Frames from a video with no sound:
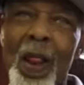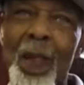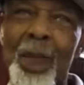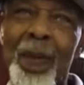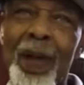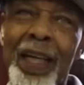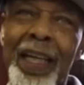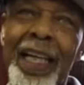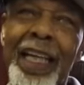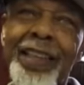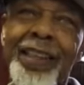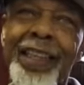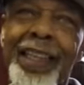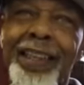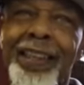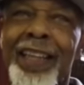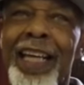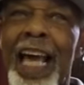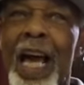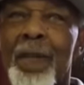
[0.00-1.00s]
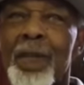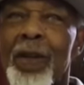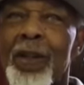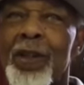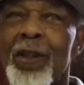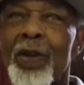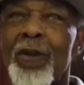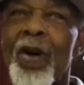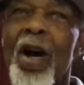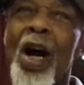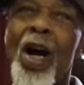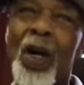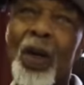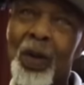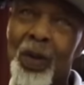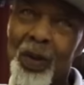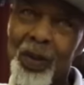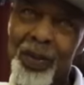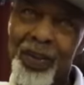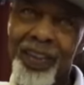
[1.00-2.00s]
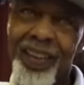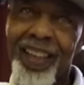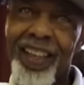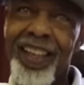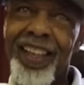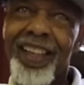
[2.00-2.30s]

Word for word: but let's examine the wrongs.